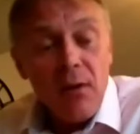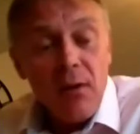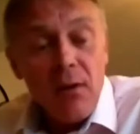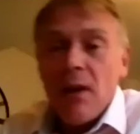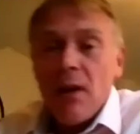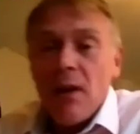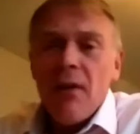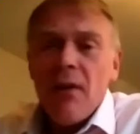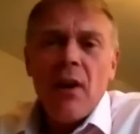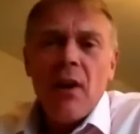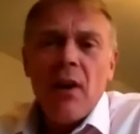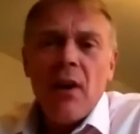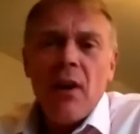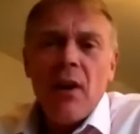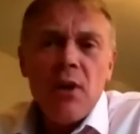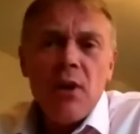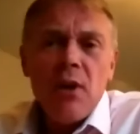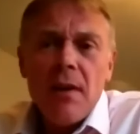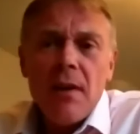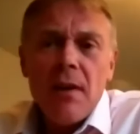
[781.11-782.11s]
there was a lot of
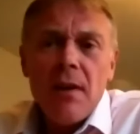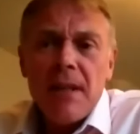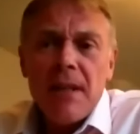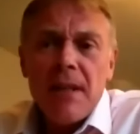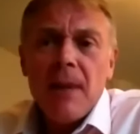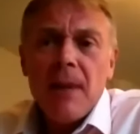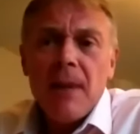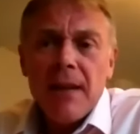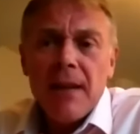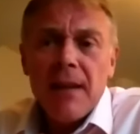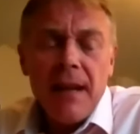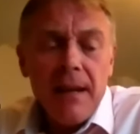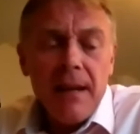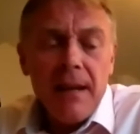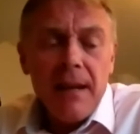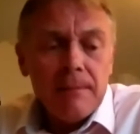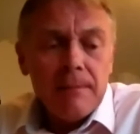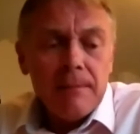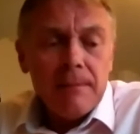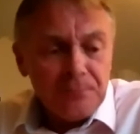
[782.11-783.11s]
corruption in the police back
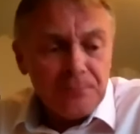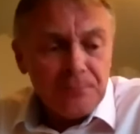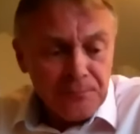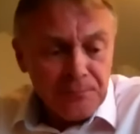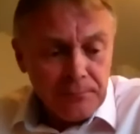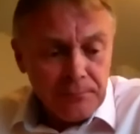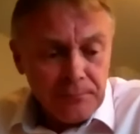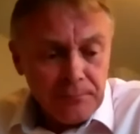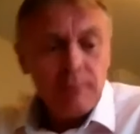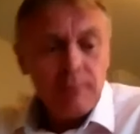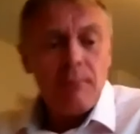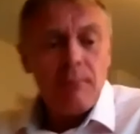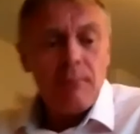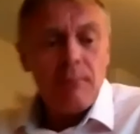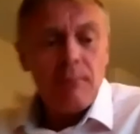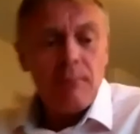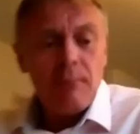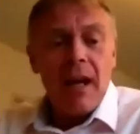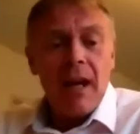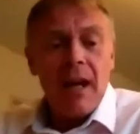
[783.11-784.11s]
then.
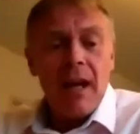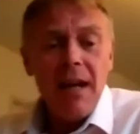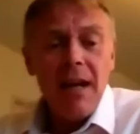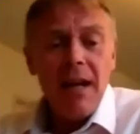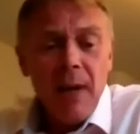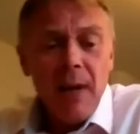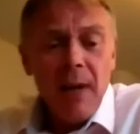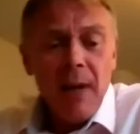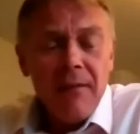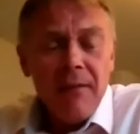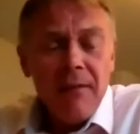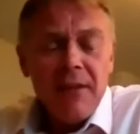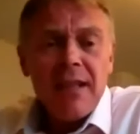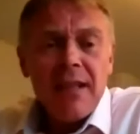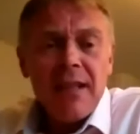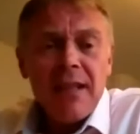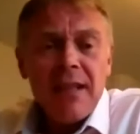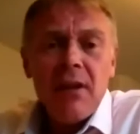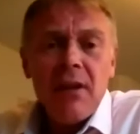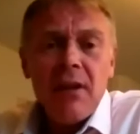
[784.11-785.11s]
Anyway, after
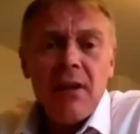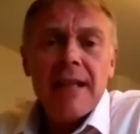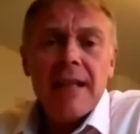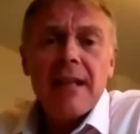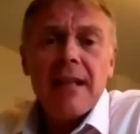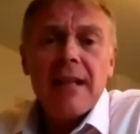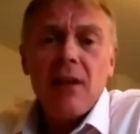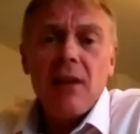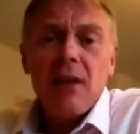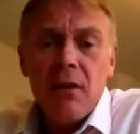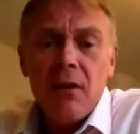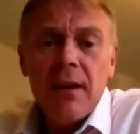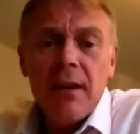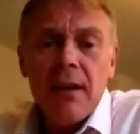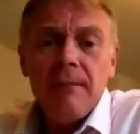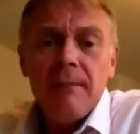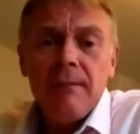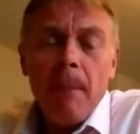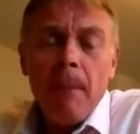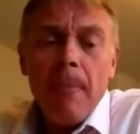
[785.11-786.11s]
several years in
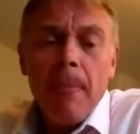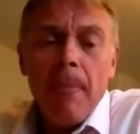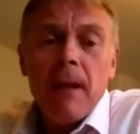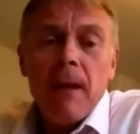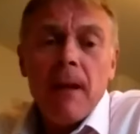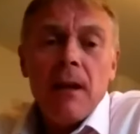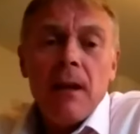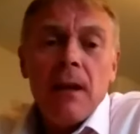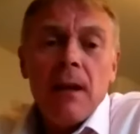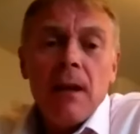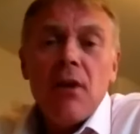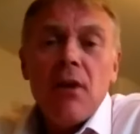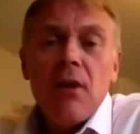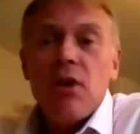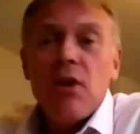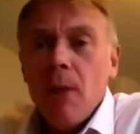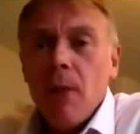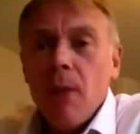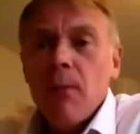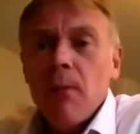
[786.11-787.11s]
London, the
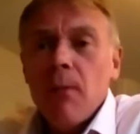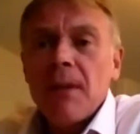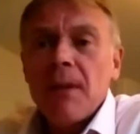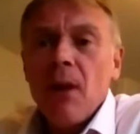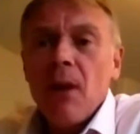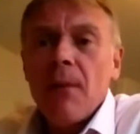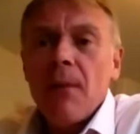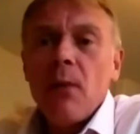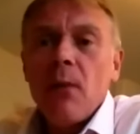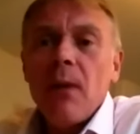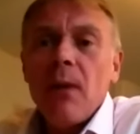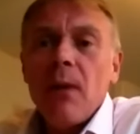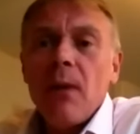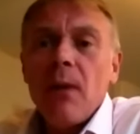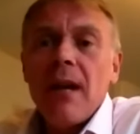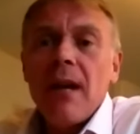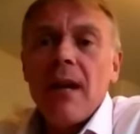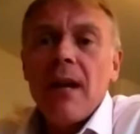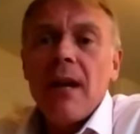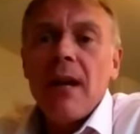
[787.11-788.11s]
job was becoming a way of
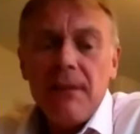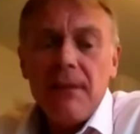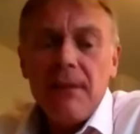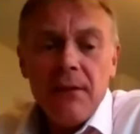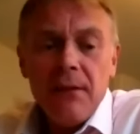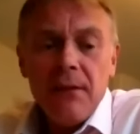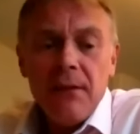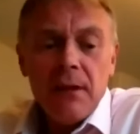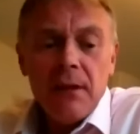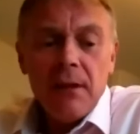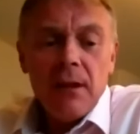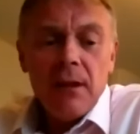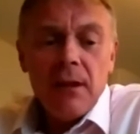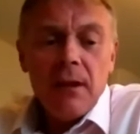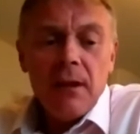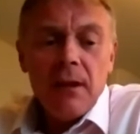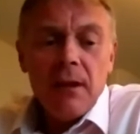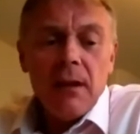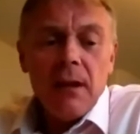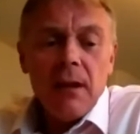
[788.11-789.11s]
life.
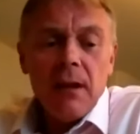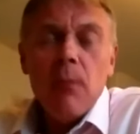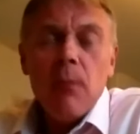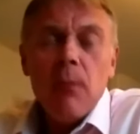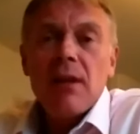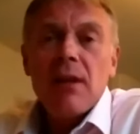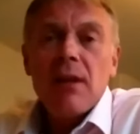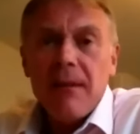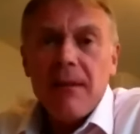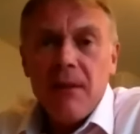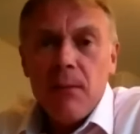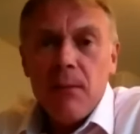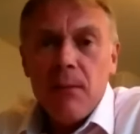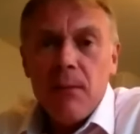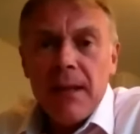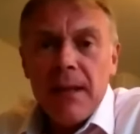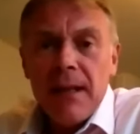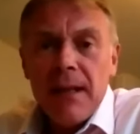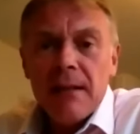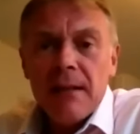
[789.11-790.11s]
I was living with
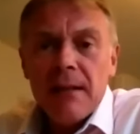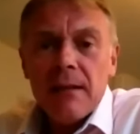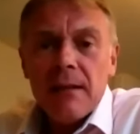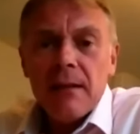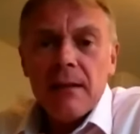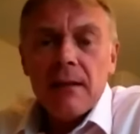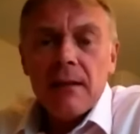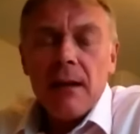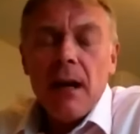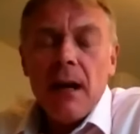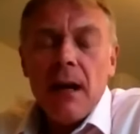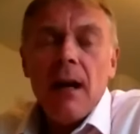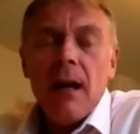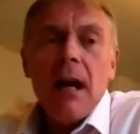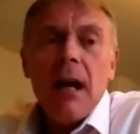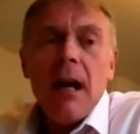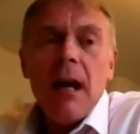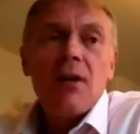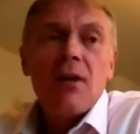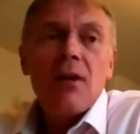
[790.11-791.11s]
police.
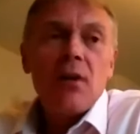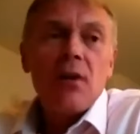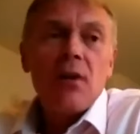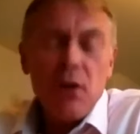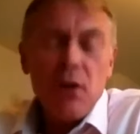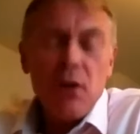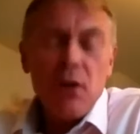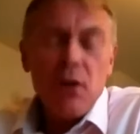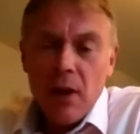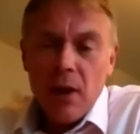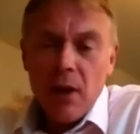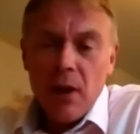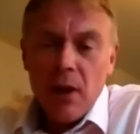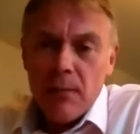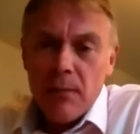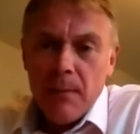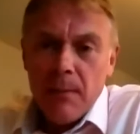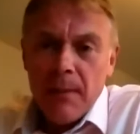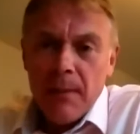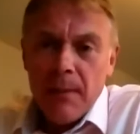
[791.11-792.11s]
I was socializing
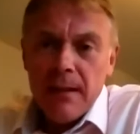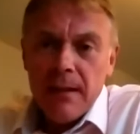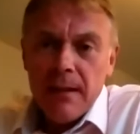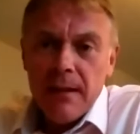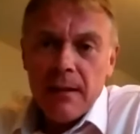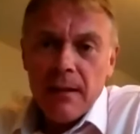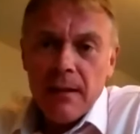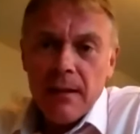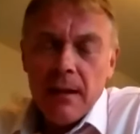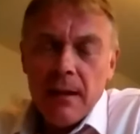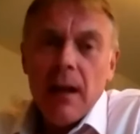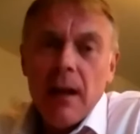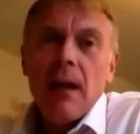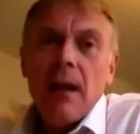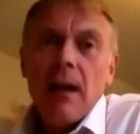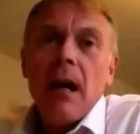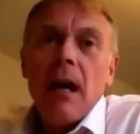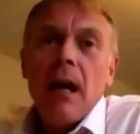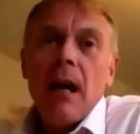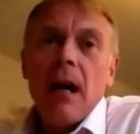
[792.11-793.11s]
with police.
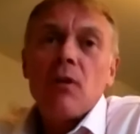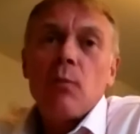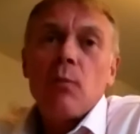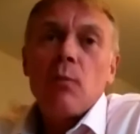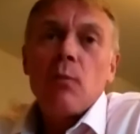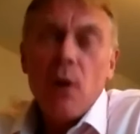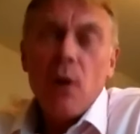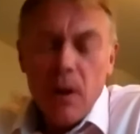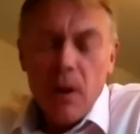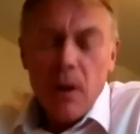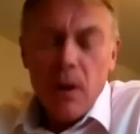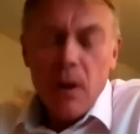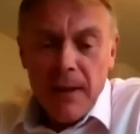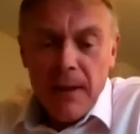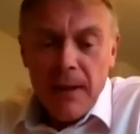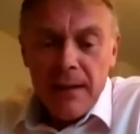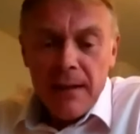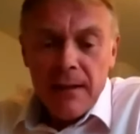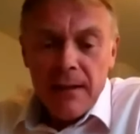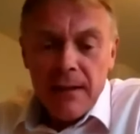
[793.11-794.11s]
I was working with
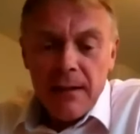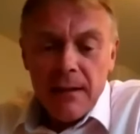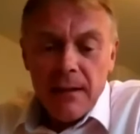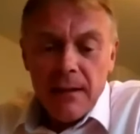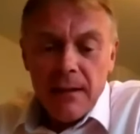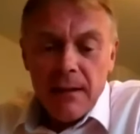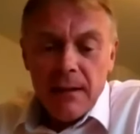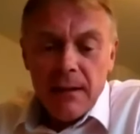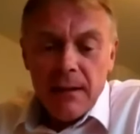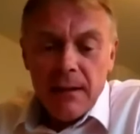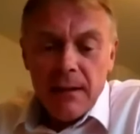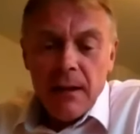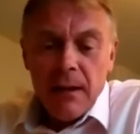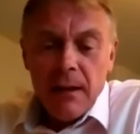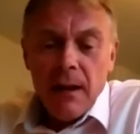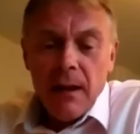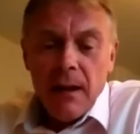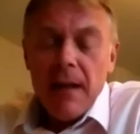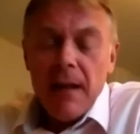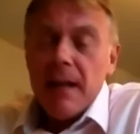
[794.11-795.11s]
police.
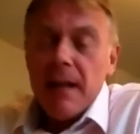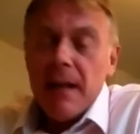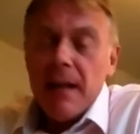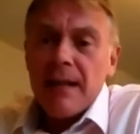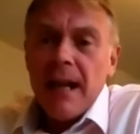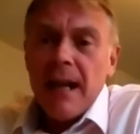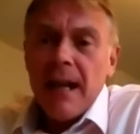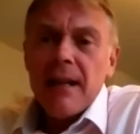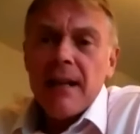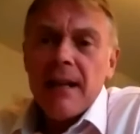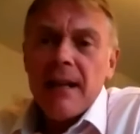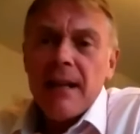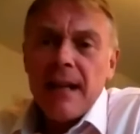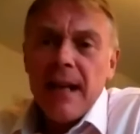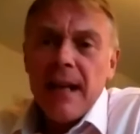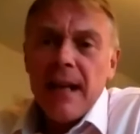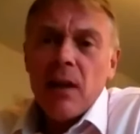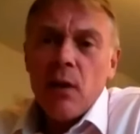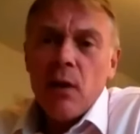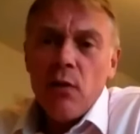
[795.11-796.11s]
And I decided to
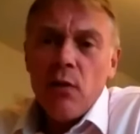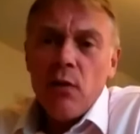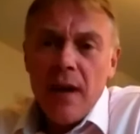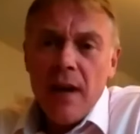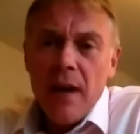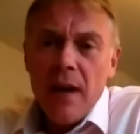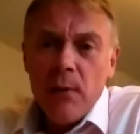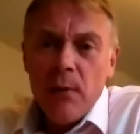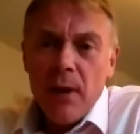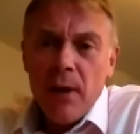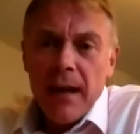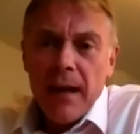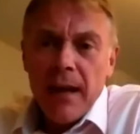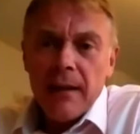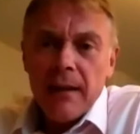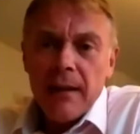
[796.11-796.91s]
take a career break